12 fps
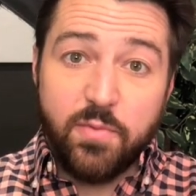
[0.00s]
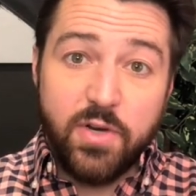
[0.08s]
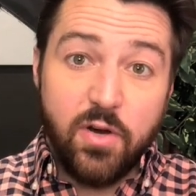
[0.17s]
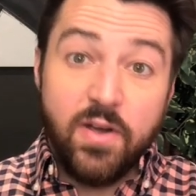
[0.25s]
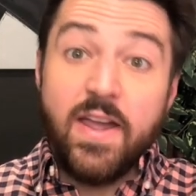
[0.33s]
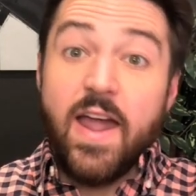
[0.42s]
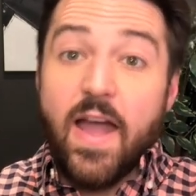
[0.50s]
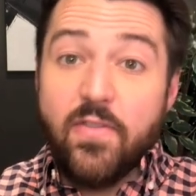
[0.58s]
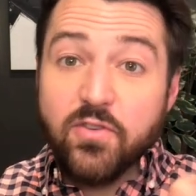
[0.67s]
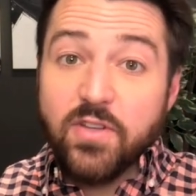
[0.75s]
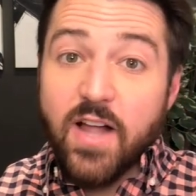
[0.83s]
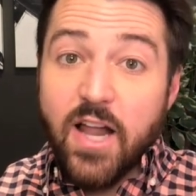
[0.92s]
And
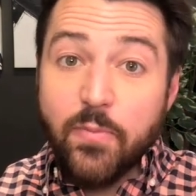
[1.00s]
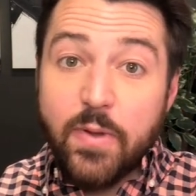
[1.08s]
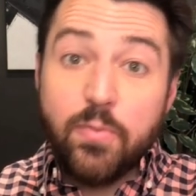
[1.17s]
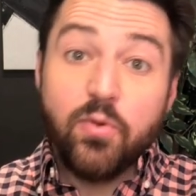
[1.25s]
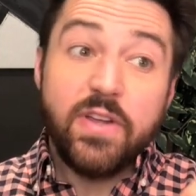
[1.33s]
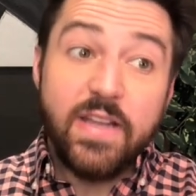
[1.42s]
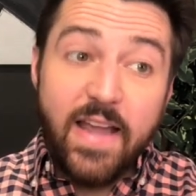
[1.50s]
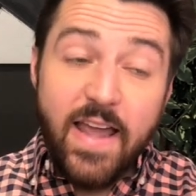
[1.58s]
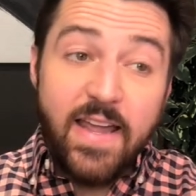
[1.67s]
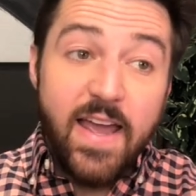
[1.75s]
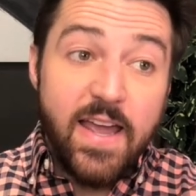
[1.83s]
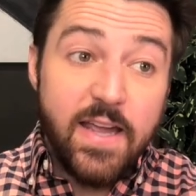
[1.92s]
there's a lot of people in
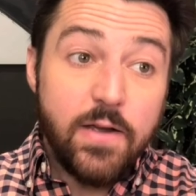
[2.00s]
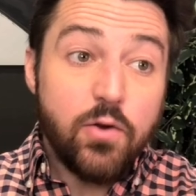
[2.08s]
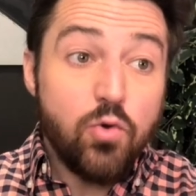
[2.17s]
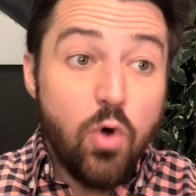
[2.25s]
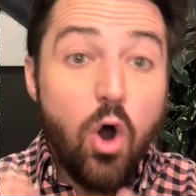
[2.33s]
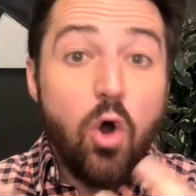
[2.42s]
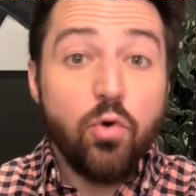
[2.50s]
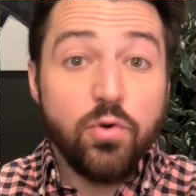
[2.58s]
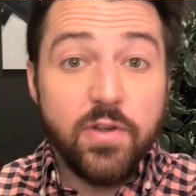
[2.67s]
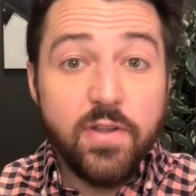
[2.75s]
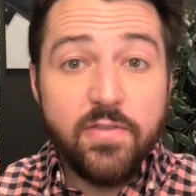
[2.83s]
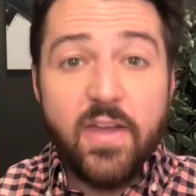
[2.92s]
AA who own